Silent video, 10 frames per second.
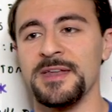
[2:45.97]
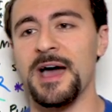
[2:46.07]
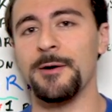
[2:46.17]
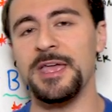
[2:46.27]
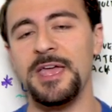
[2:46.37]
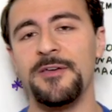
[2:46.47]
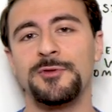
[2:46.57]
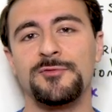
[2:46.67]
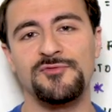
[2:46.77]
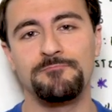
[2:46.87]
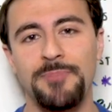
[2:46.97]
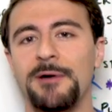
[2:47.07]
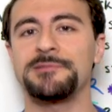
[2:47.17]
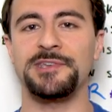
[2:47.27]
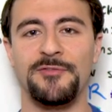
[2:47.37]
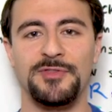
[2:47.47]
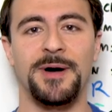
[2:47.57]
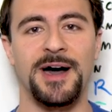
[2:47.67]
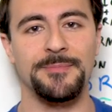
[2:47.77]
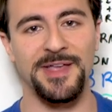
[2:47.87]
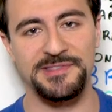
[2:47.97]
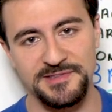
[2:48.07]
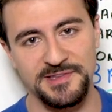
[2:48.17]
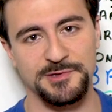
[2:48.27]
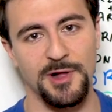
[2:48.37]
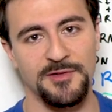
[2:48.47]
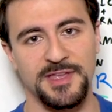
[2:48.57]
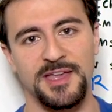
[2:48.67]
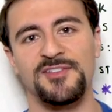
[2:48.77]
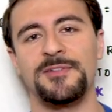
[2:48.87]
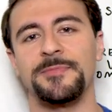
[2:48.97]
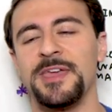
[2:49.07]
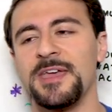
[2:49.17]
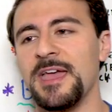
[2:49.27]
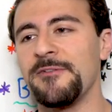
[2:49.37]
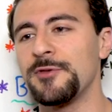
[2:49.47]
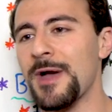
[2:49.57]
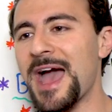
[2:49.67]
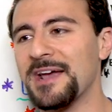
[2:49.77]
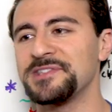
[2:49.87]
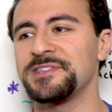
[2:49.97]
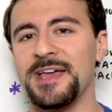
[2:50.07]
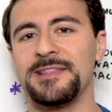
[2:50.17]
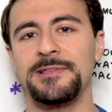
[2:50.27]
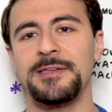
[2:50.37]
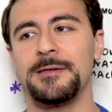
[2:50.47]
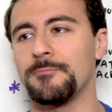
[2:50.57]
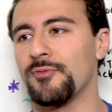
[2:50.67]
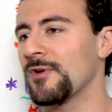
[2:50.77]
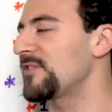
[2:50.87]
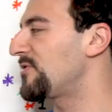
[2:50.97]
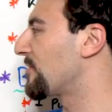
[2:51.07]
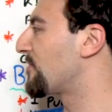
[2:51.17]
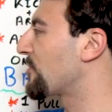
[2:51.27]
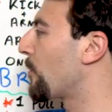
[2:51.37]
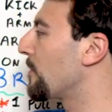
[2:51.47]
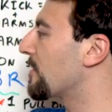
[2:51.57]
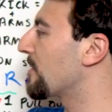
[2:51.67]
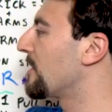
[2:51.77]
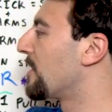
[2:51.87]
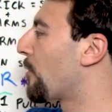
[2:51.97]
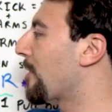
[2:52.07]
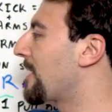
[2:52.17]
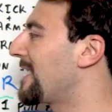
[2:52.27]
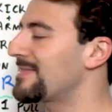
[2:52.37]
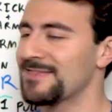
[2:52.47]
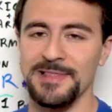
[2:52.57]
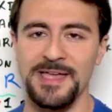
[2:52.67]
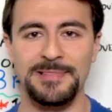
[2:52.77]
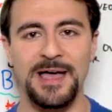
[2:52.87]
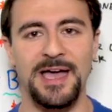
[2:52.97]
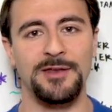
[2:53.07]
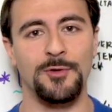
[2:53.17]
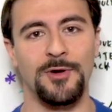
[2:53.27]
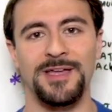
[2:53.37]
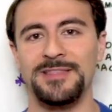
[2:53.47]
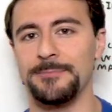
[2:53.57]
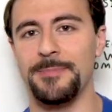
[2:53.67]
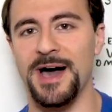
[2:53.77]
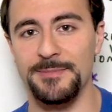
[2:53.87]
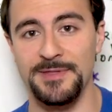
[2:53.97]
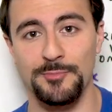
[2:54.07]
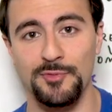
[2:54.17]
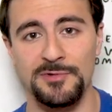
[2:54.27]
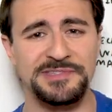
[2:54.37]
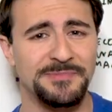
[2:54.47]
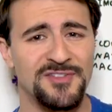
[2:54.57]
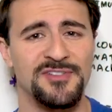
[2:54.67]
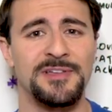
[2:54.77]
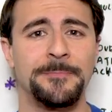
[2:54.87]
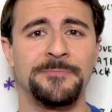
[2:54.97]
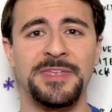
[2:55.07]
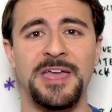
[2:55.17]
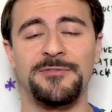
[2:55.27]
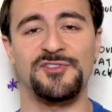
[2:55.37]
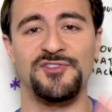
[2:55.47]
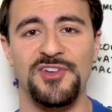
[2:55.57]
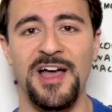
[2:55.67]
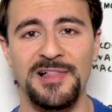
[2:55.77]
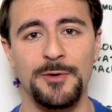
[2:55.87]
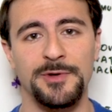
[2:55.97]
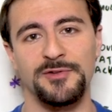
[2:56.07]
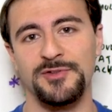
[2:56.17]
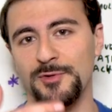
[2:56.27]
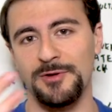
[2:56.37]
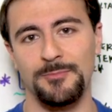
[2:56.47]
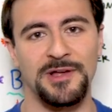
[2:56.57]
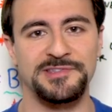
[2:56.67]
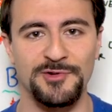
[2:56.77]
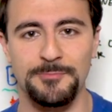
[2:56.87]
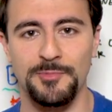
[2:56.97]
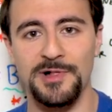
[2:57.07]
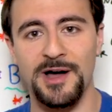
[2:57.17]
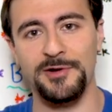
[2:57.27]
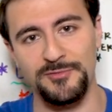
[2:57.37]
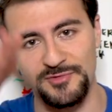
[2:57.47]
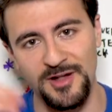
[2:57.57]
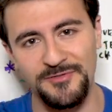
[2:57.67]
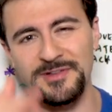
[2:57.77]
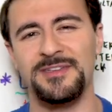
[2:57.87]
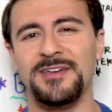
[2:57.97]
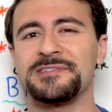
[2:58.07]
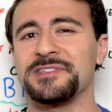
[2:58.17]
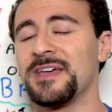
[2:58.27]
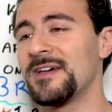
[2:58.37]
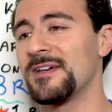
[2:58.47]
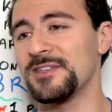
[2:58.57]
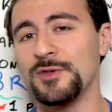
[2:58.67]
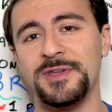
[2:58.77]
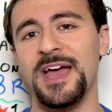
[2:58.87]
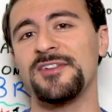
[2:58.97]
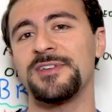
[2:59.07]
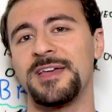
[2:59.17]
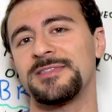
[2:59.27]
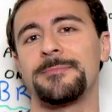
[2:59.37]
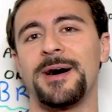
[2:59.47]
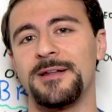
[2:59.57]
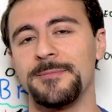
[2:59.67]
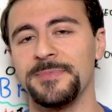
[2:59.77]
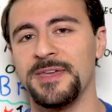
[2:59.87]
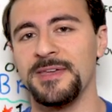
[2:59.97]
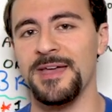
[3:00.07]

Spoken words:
Now, if you bounce off the bottom, that's a disqualification. If you accidentally brush your shoulder or hit the lane line or hit the bottom of the pool, especially if it's shallow and you're doing your breaststroke pull out or your dolphin kicks, you can actually hit the bottom.